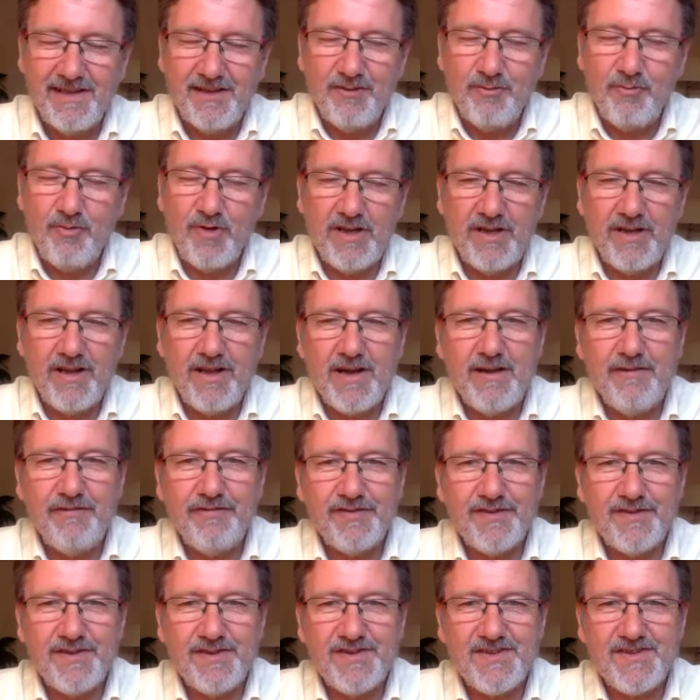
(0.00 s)
When
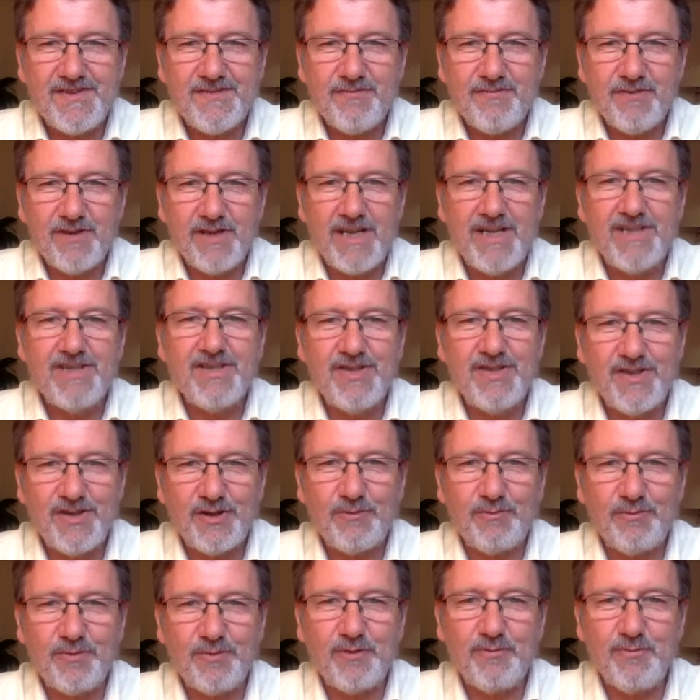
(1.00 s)
life is
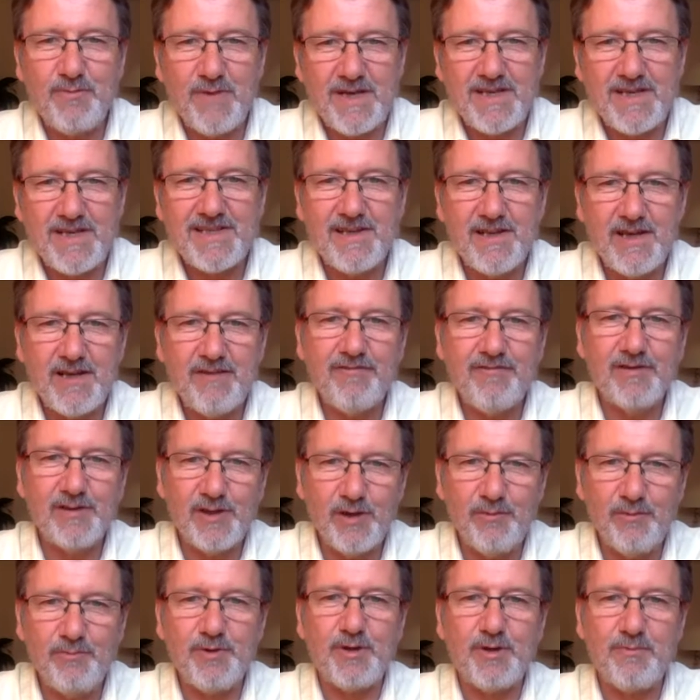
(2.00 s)
relationship, it makes life a
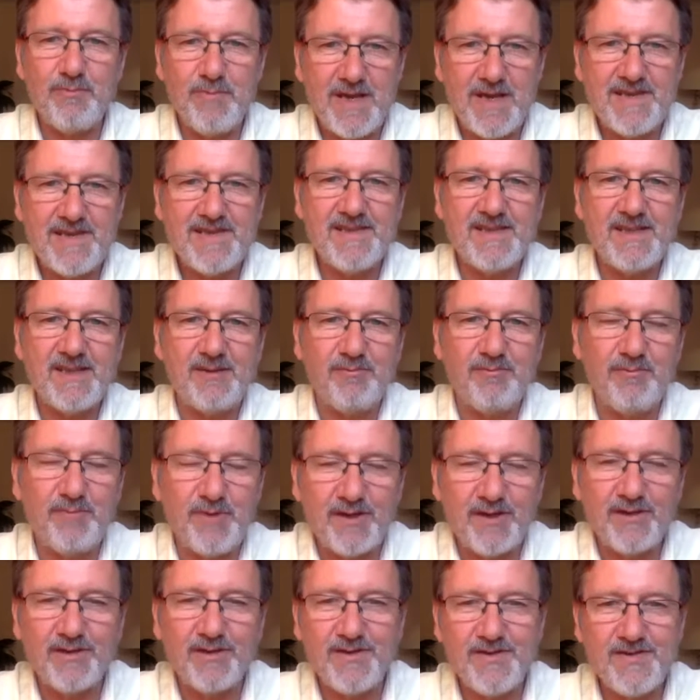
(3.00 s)
little bit messy,
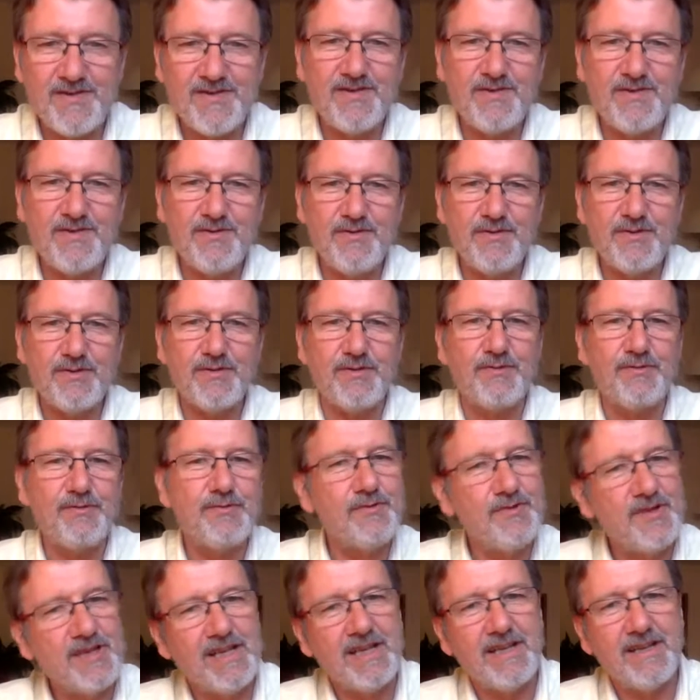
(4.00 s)
because you don't
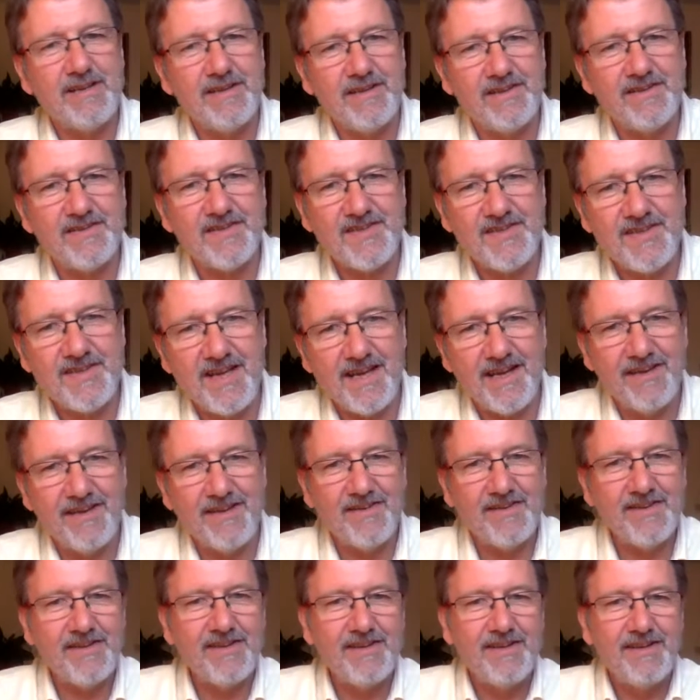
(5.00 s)
really
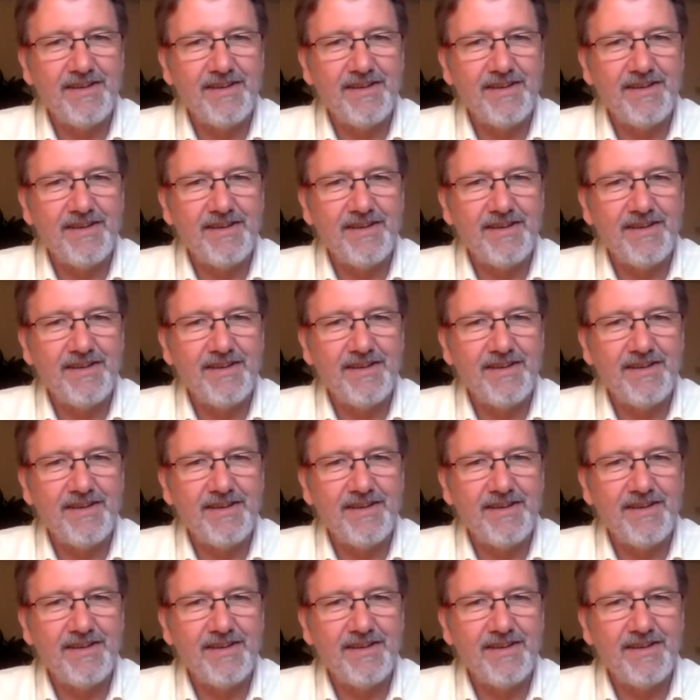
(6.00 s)
understand